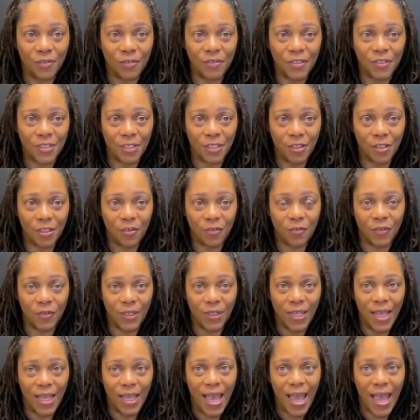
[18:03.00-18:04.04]
of self,
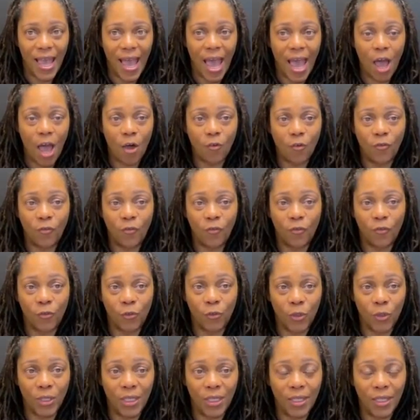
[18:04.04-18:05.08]
how
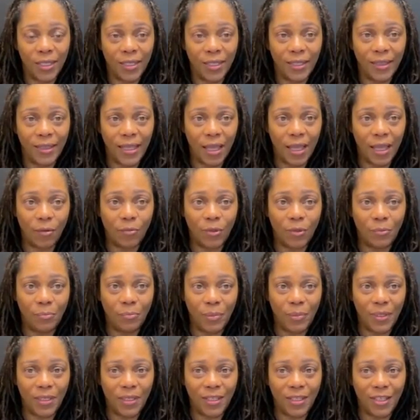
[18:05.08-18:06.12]
freeing that would
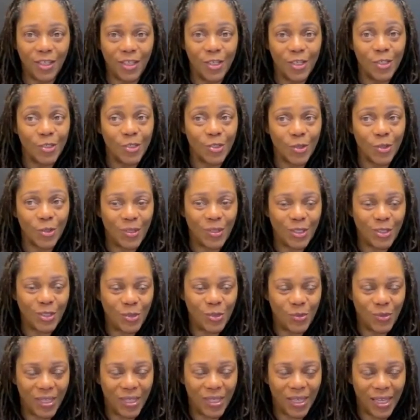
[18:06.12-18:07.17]
be, so that
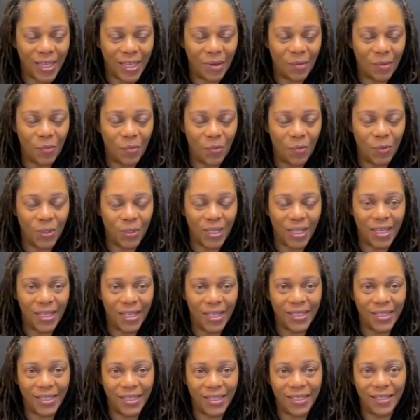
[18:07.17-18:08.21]
you can want
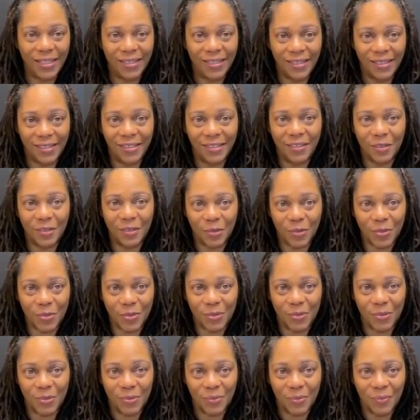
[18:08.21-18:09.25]
and need others.
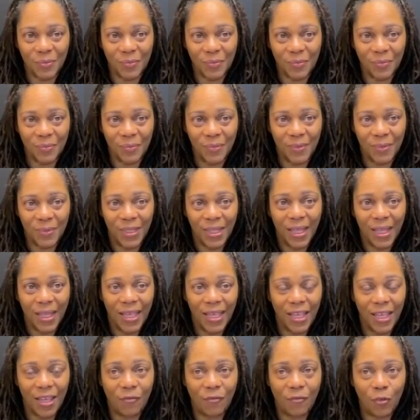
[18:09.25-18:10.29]

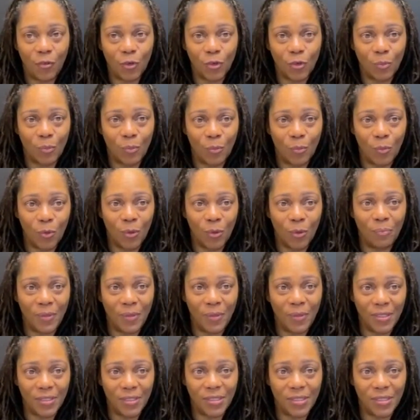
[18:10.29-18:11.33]
If you're more
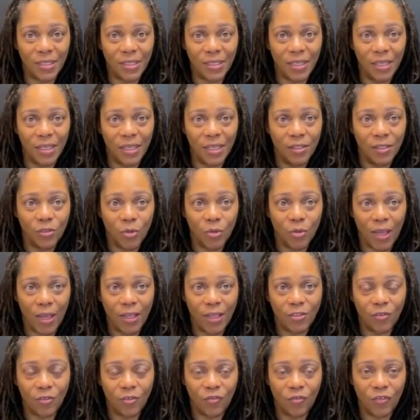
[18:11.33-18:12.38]
busy
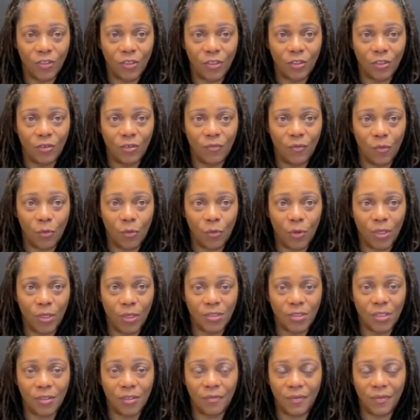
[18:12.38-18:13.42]
trying to fill the
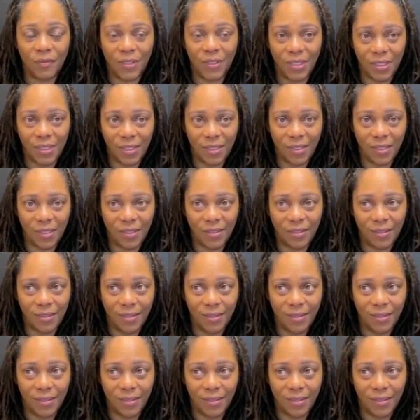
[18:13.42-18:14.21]
voids of need,